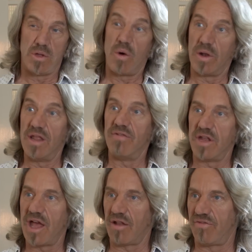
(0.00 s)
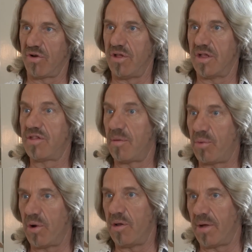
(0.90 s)
go and live in California at some
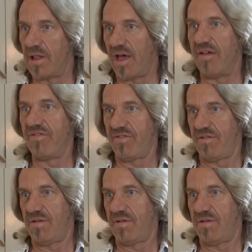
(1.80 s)
point in my life.